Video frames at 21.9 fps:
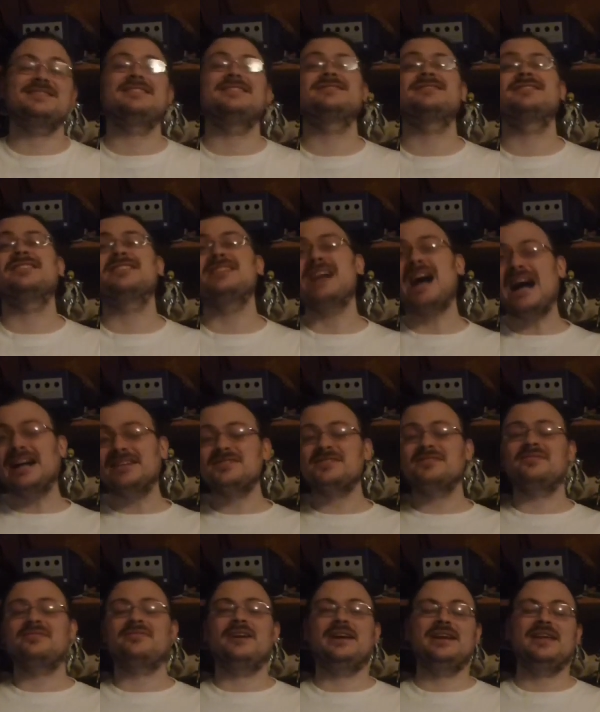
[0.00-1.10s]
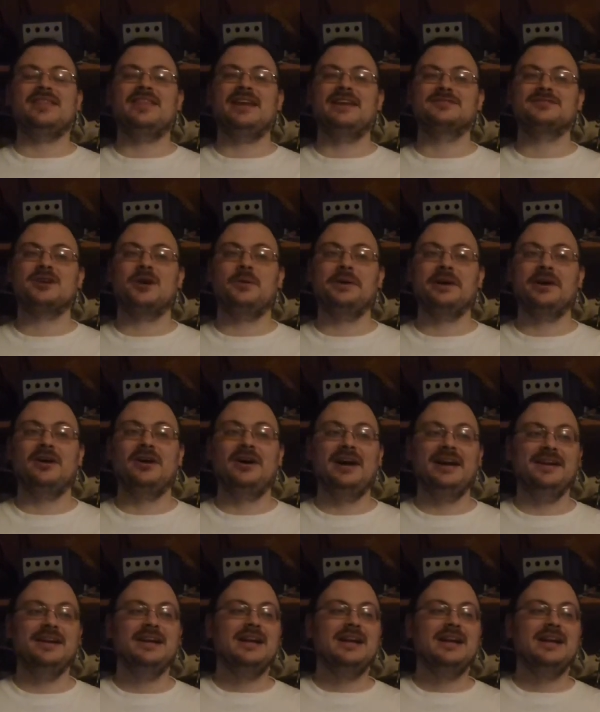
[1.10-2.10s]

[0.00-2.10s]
There's lots of funny things going on